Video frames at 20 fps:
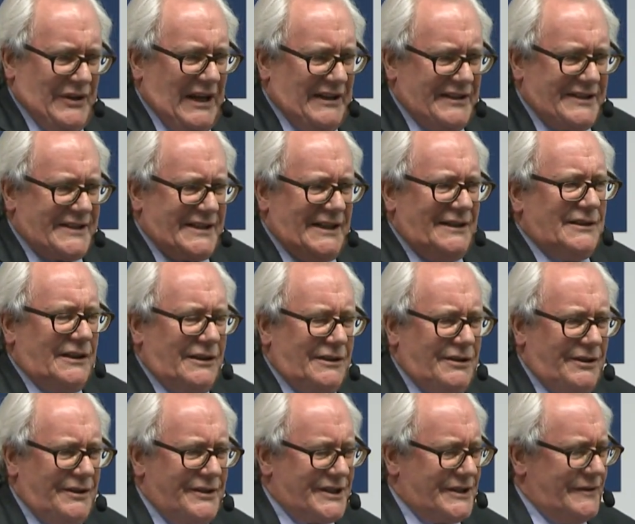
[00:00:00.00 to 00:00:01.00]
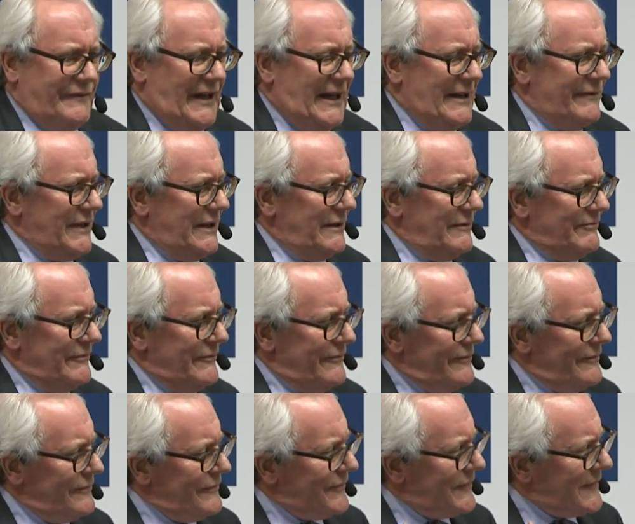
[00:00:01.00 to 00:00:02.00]
sunk cost of having
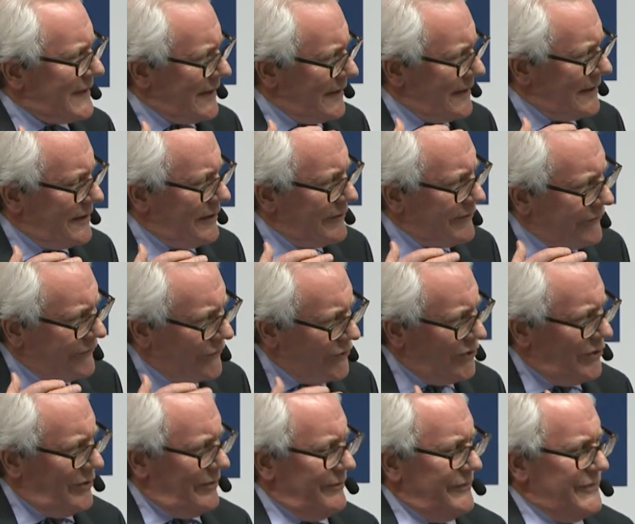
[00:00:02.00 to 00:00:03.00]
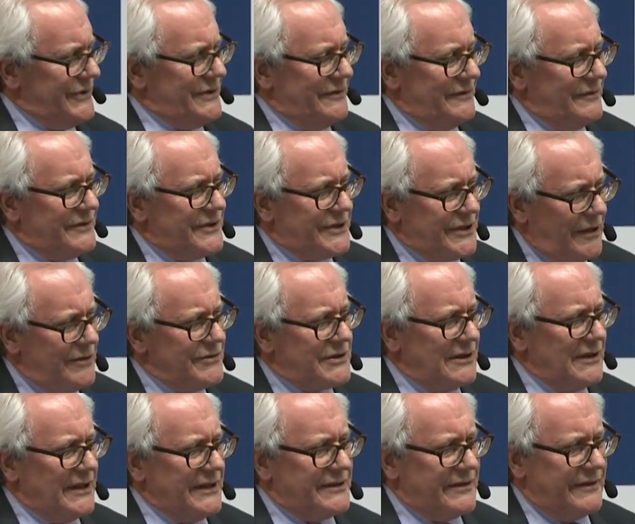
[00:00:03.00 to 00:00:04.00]
conformed
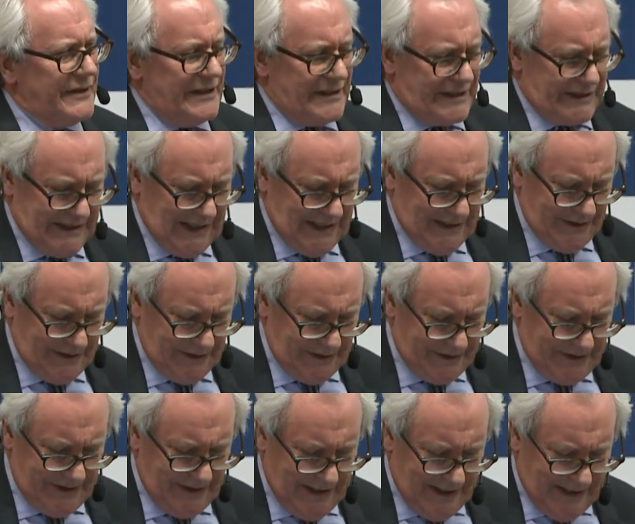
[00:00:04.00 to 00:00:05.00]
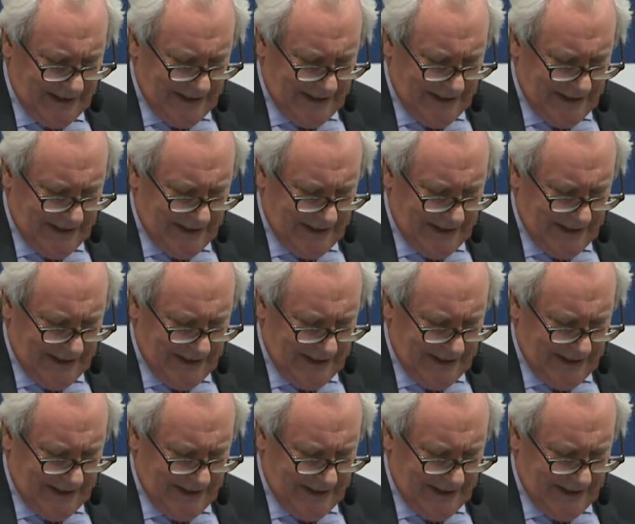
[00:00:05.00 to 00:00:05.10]
totally to these standards